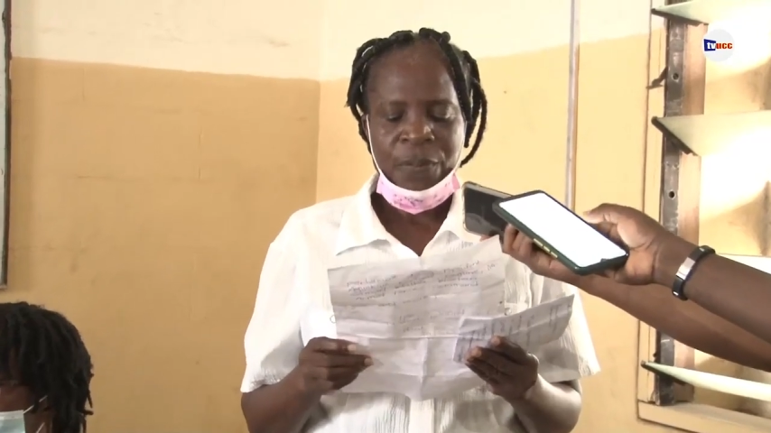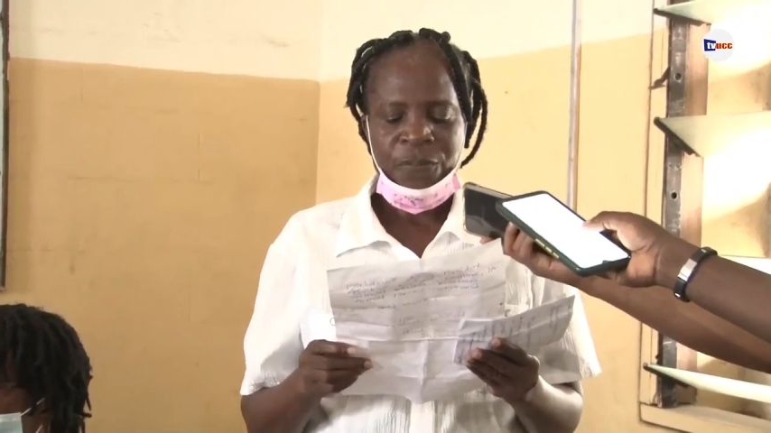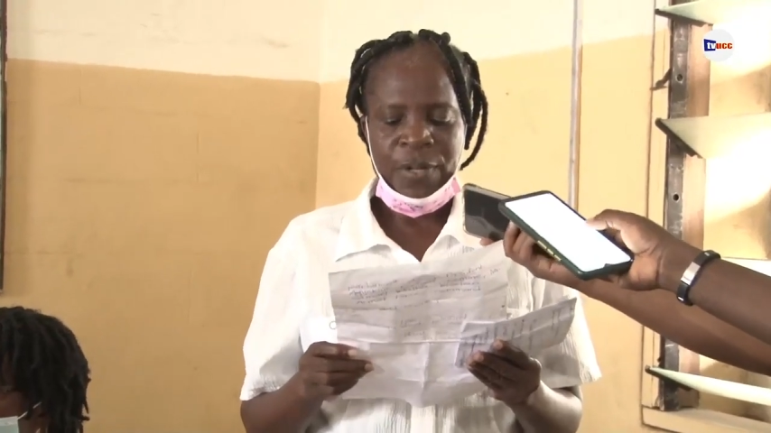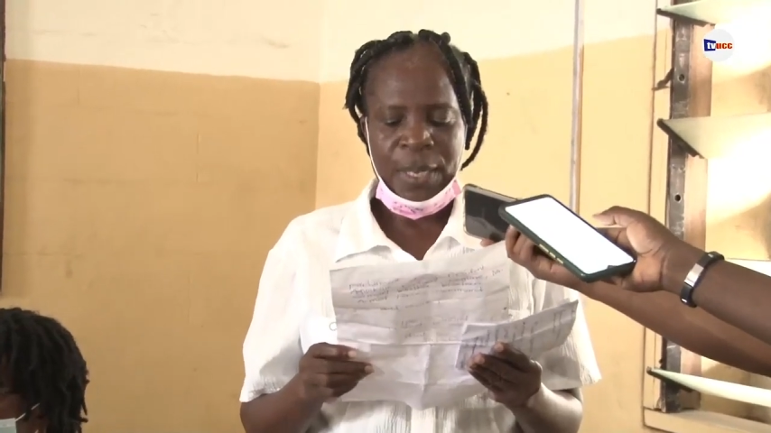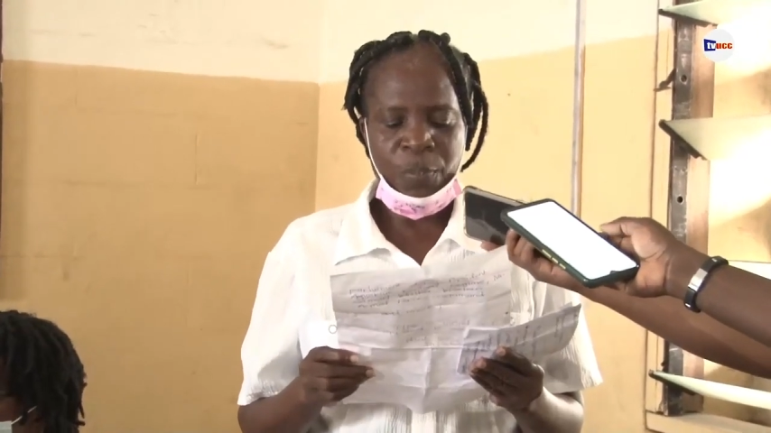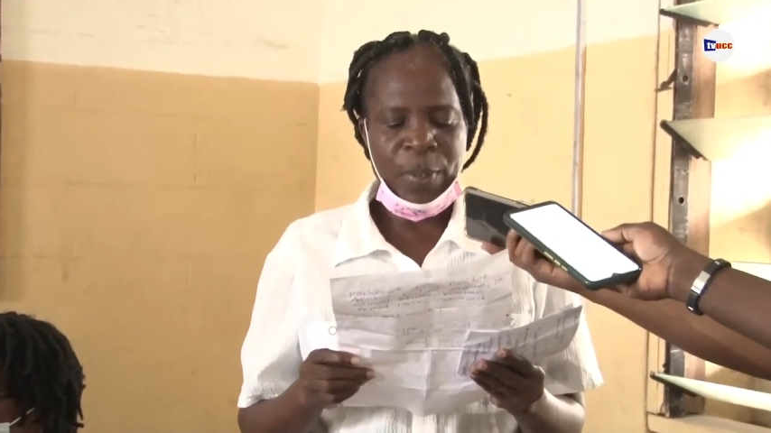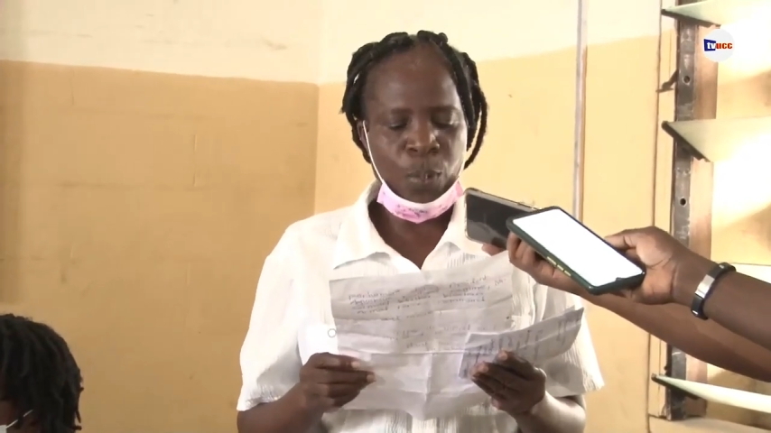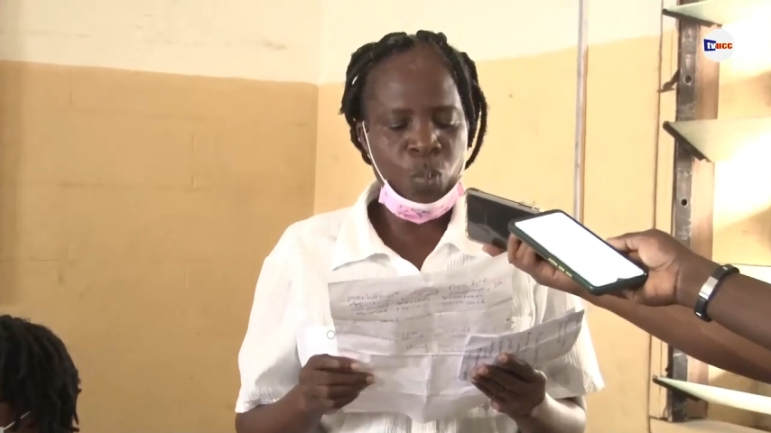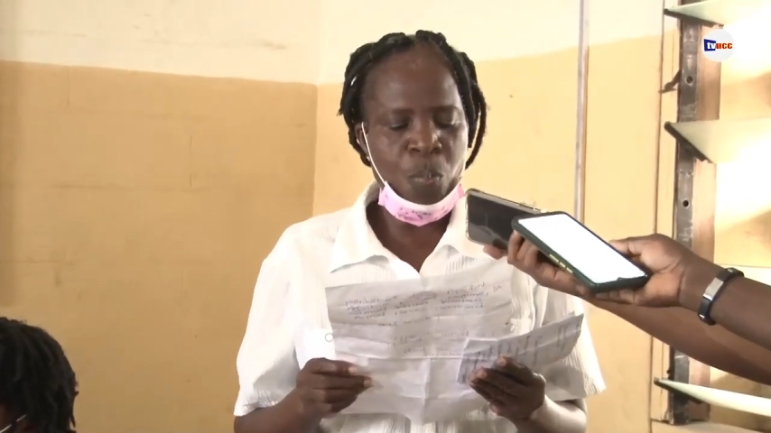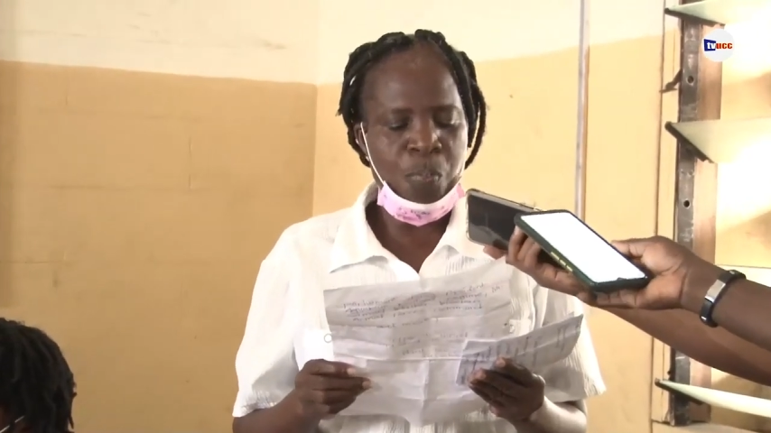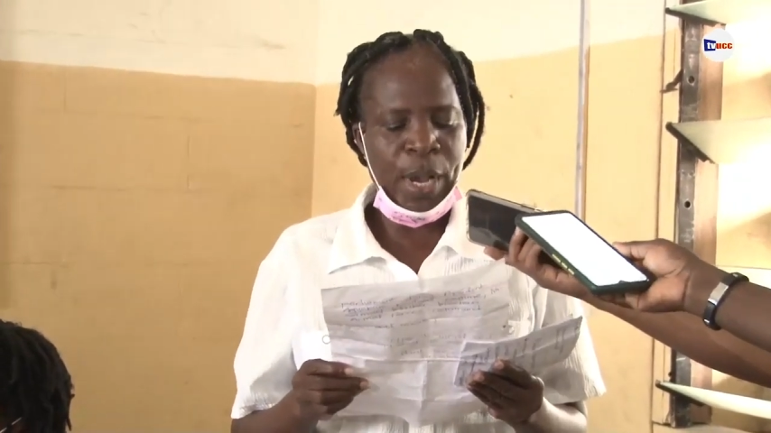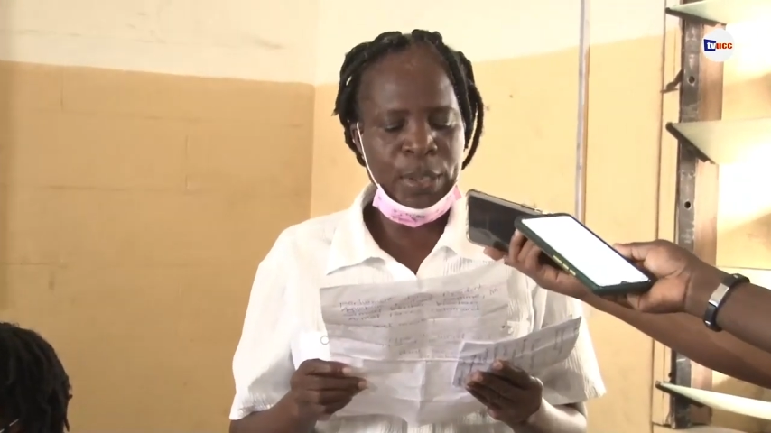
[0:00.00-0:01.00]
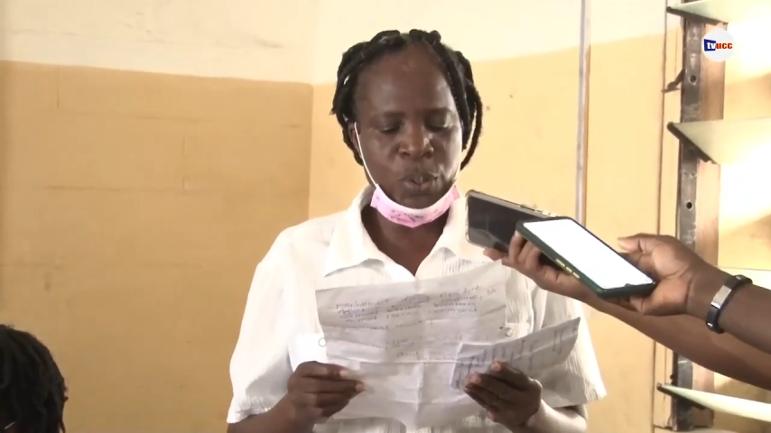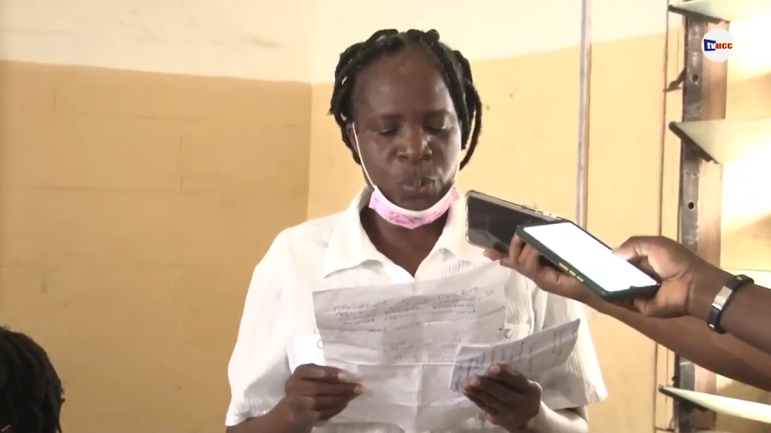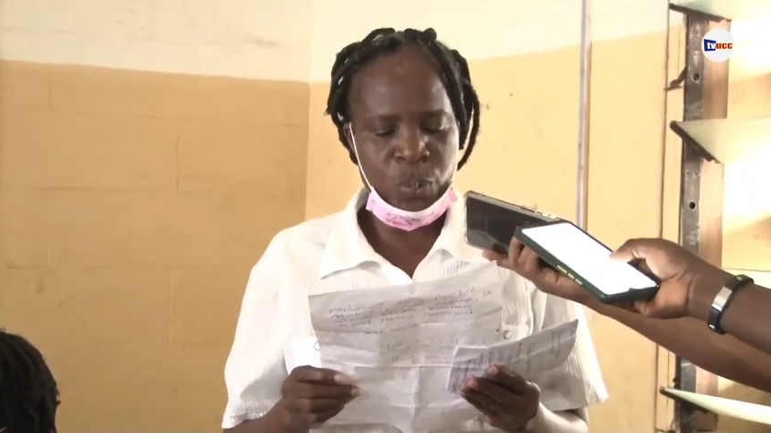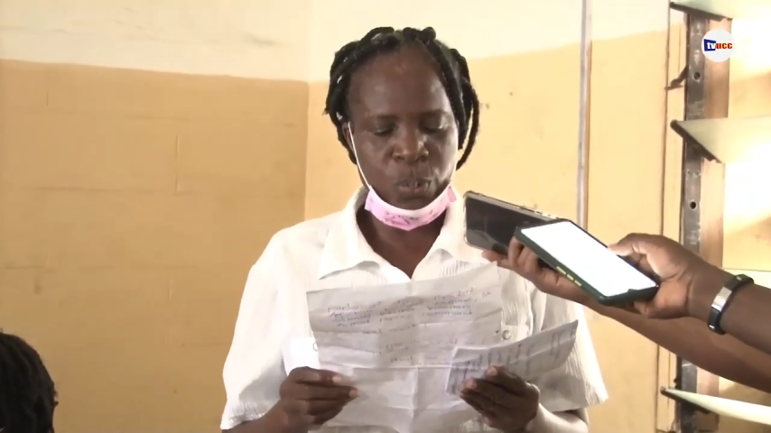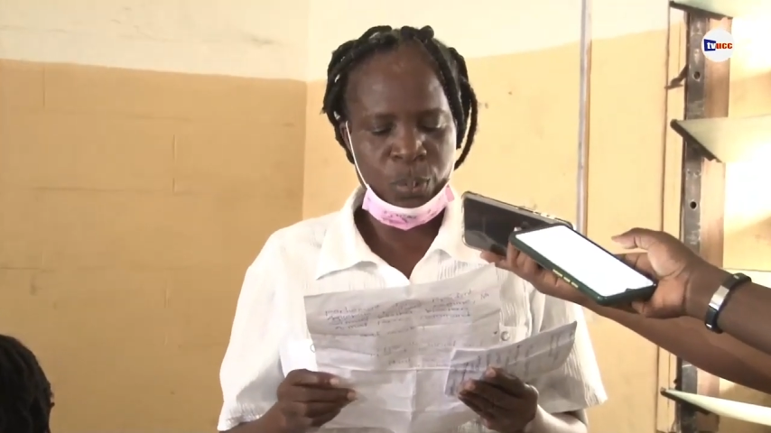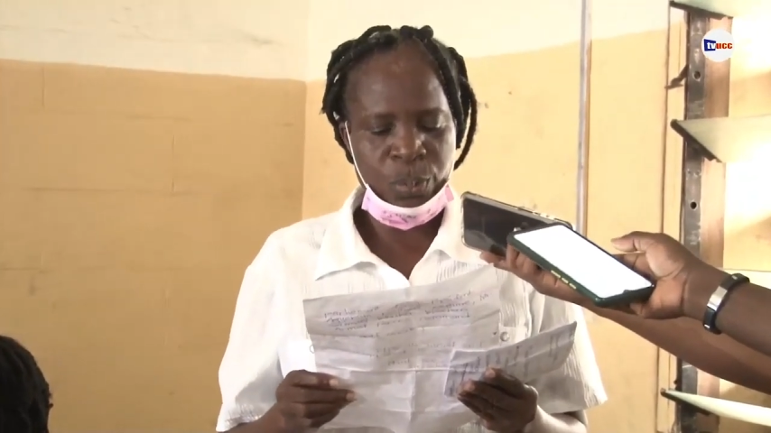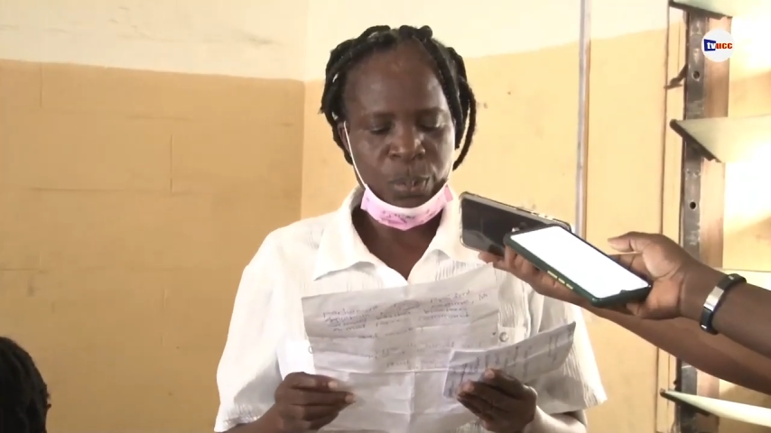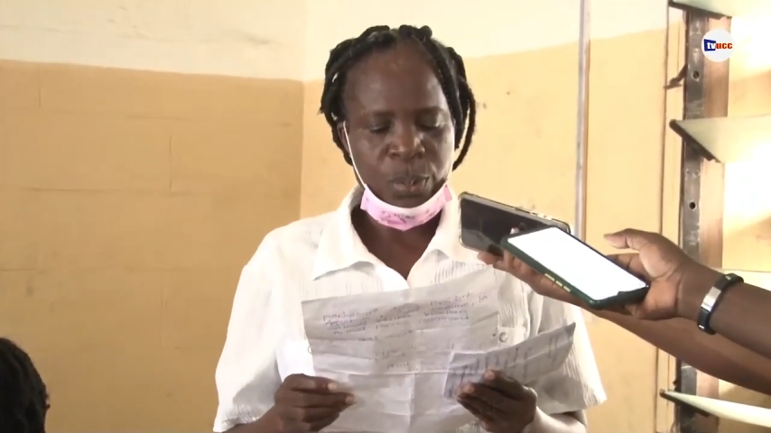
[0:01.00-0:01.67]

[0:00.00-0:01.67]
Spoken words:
Philip Quaque Boys School